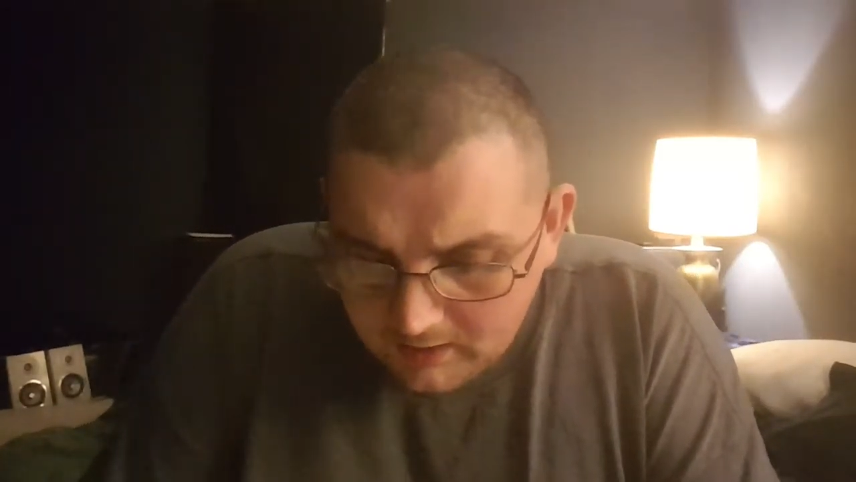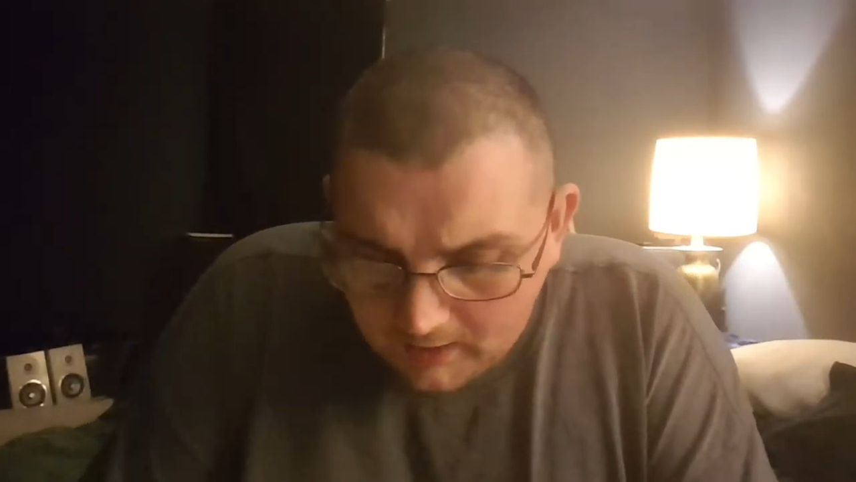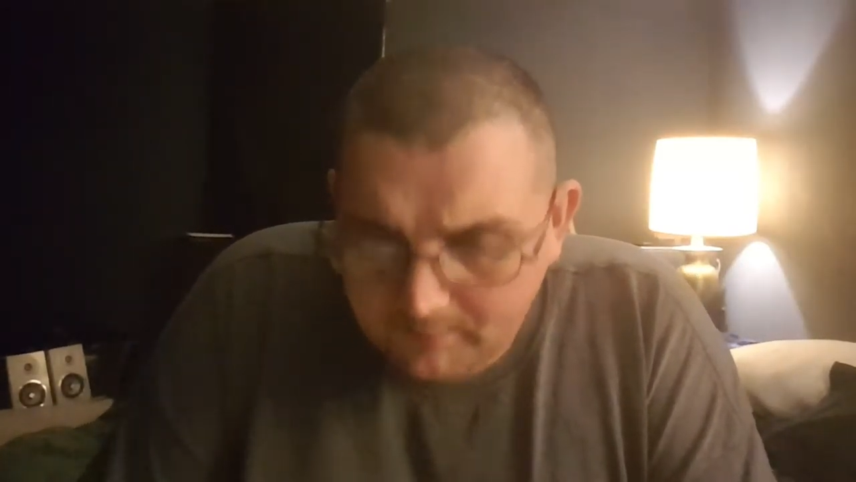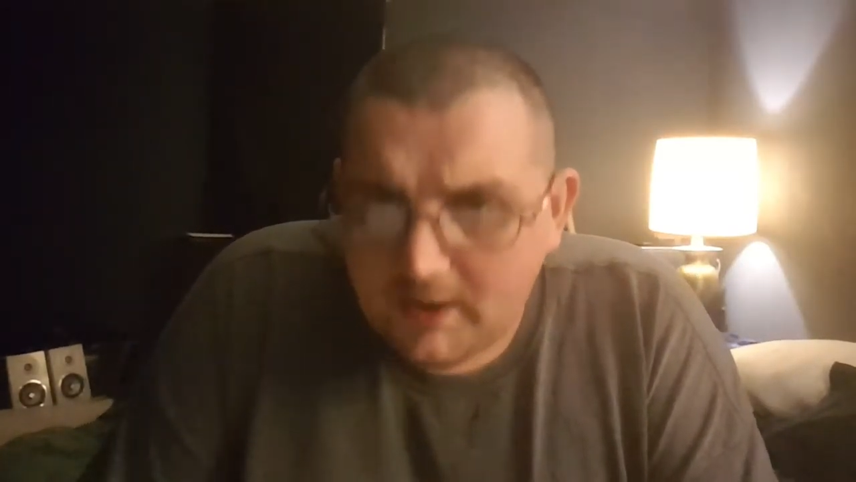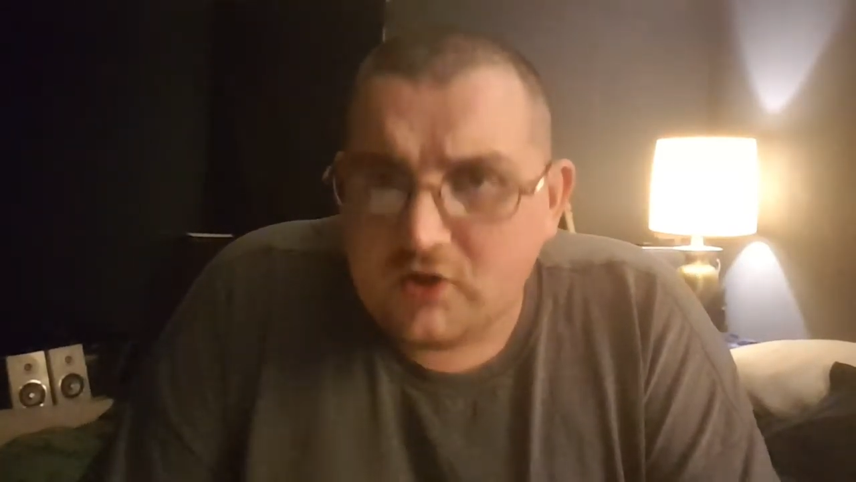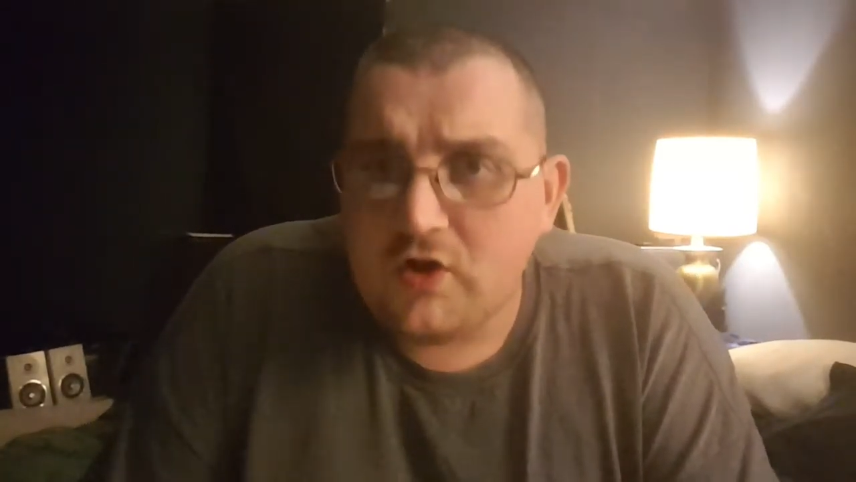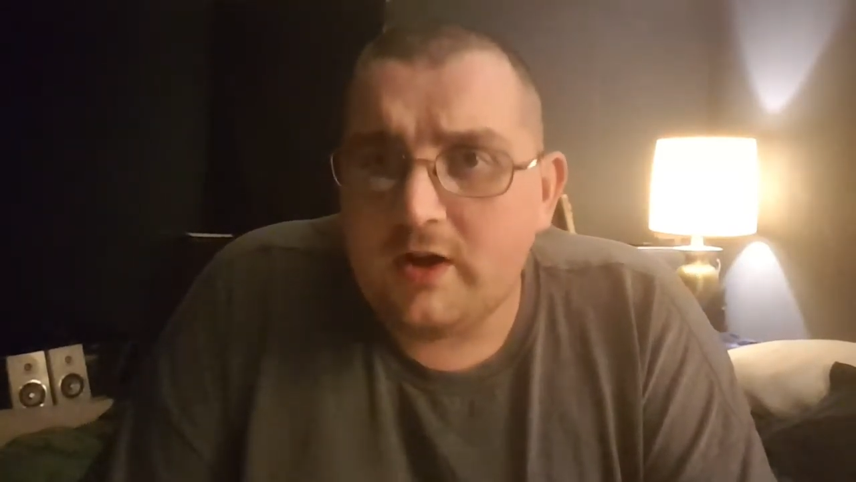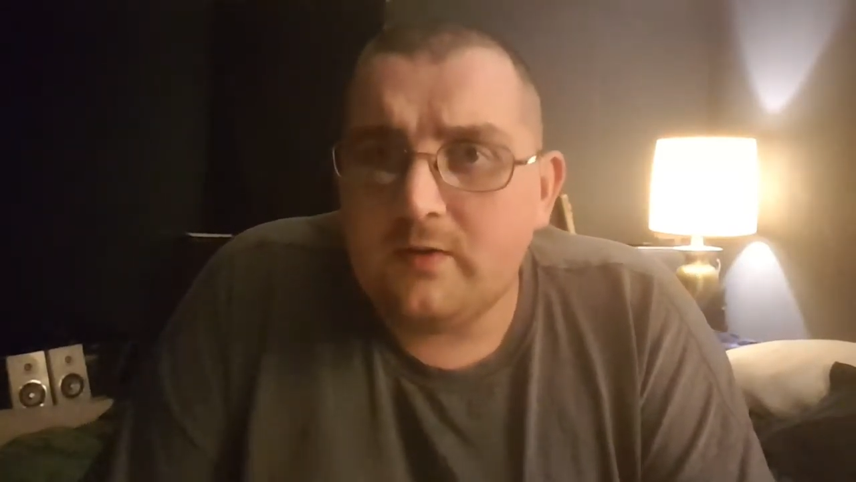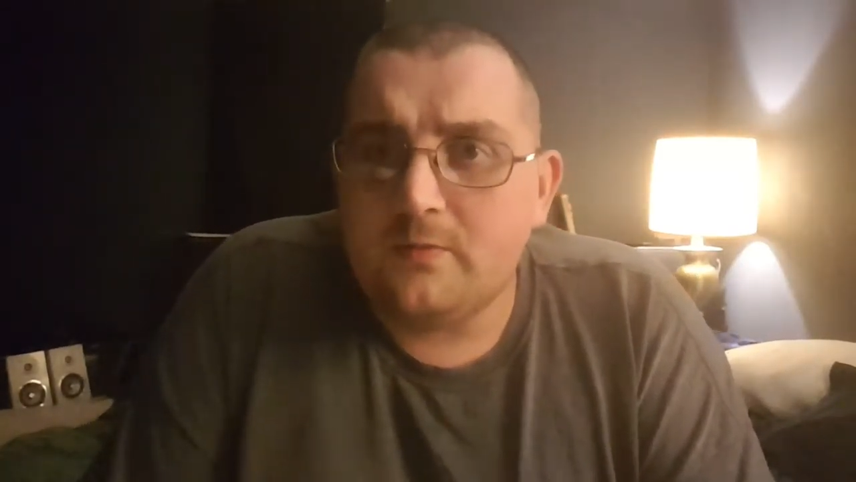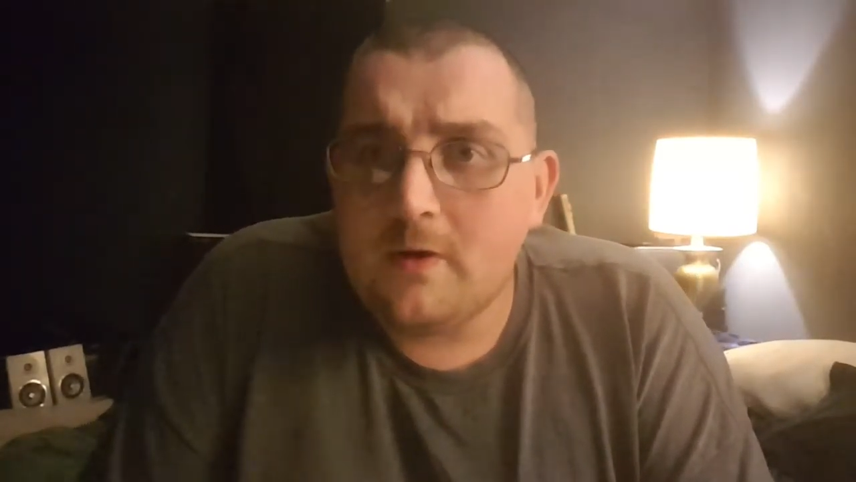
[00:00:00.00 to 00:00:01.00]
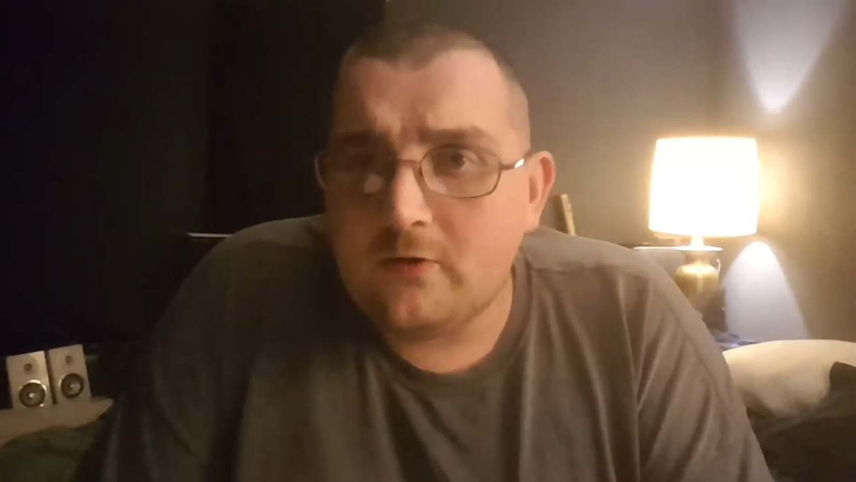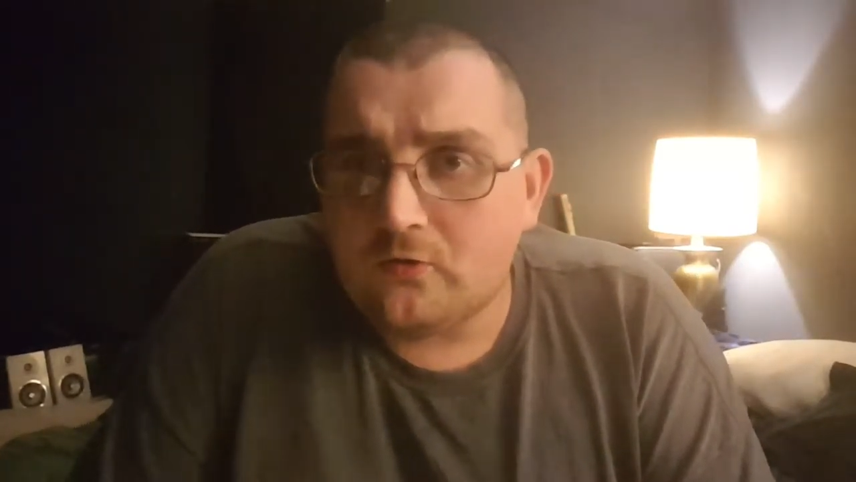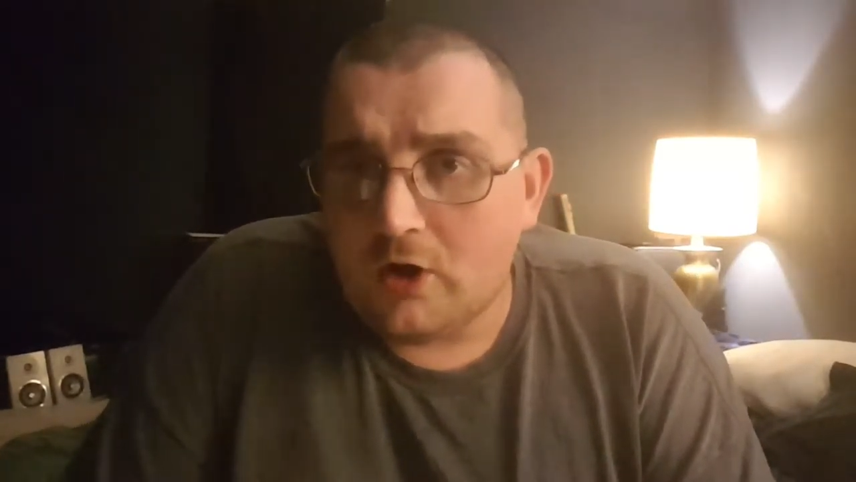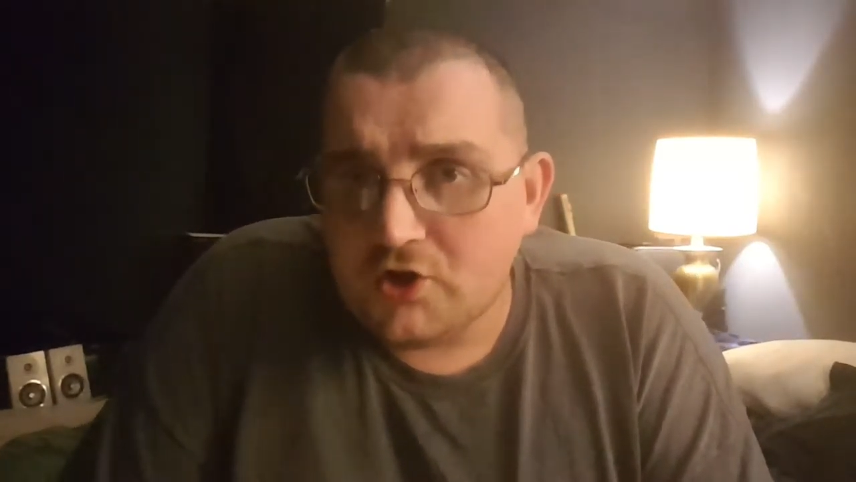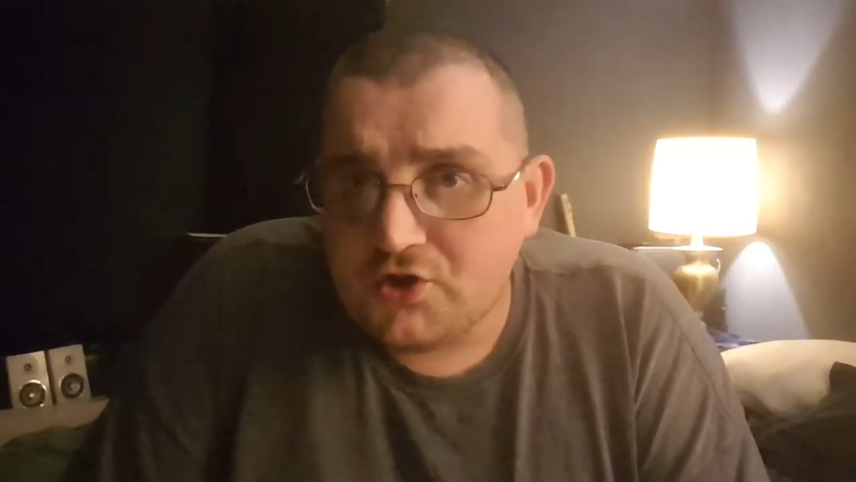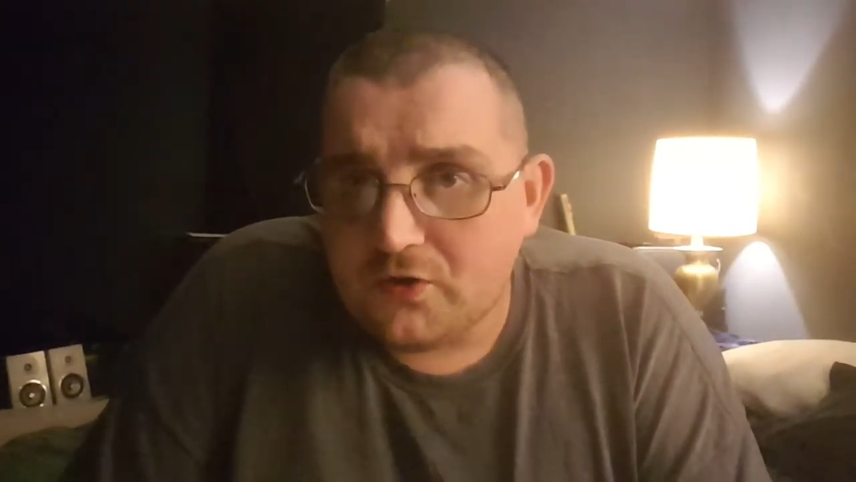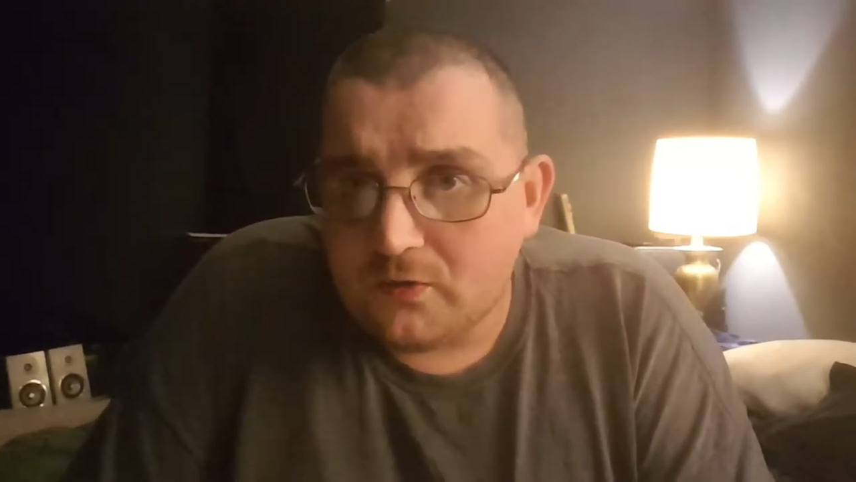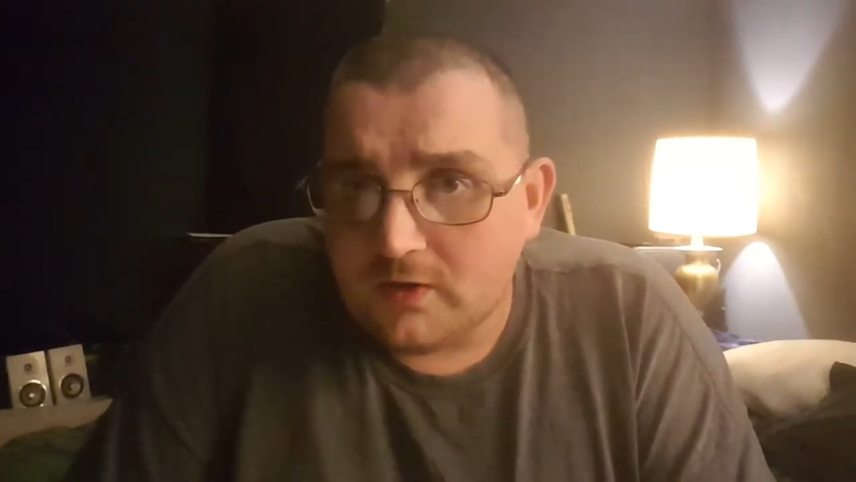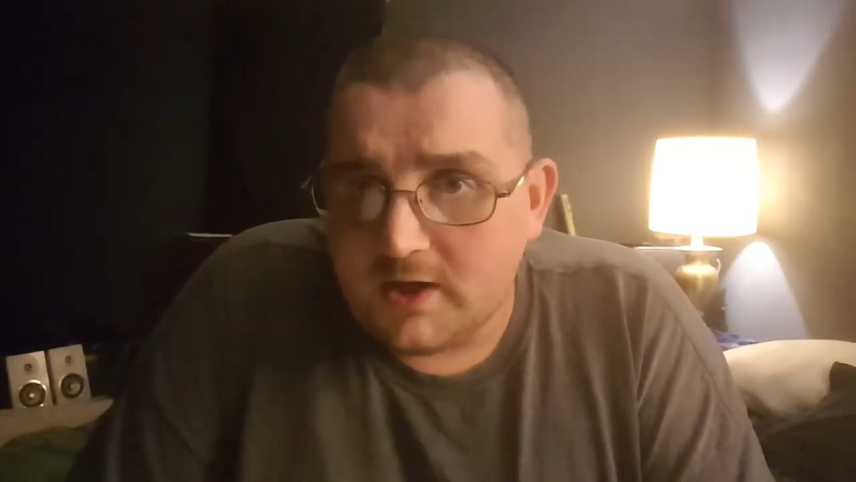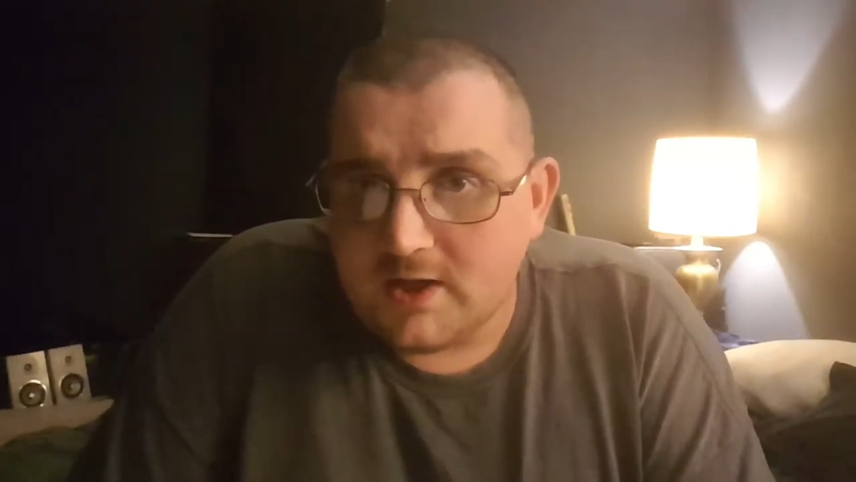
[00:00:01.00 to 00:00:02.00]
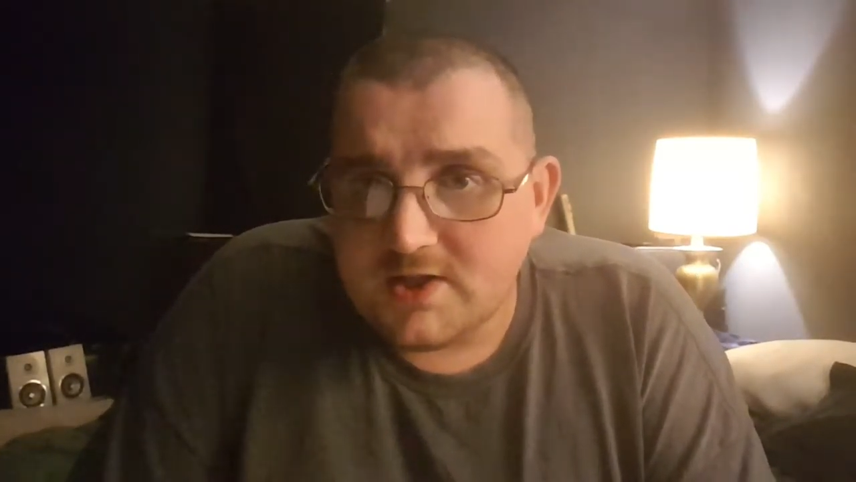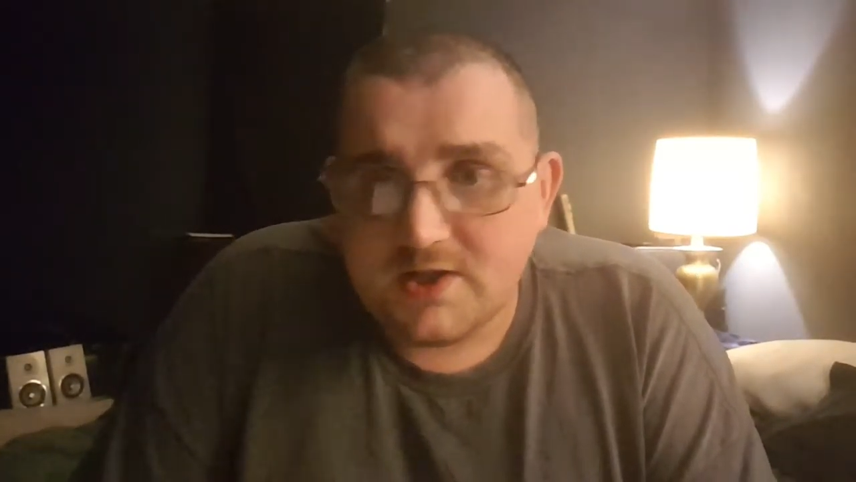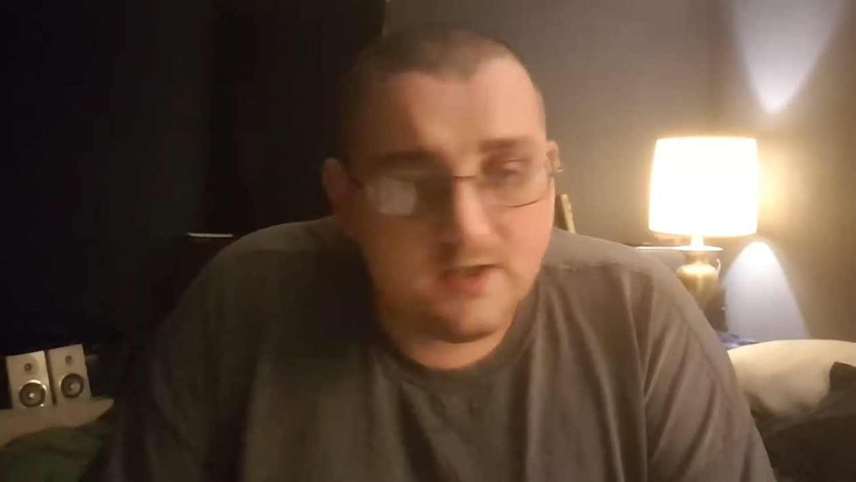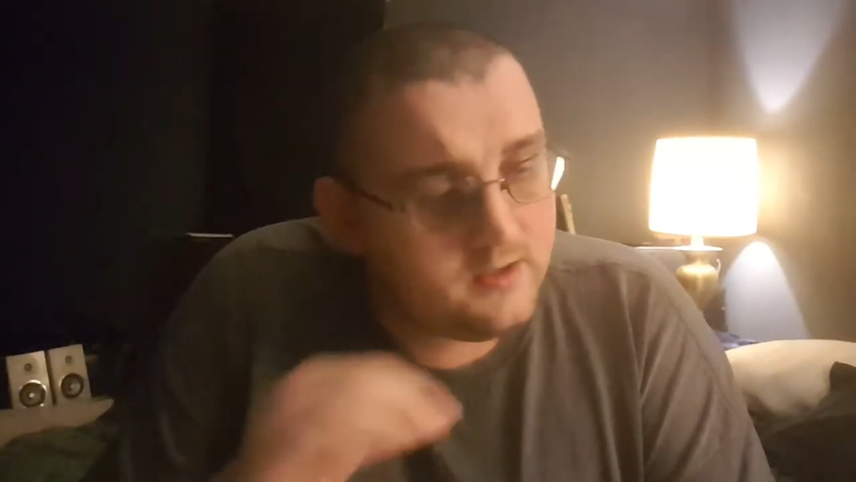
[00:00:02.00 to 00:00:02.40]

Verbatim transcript: I'm not trying to rush through these.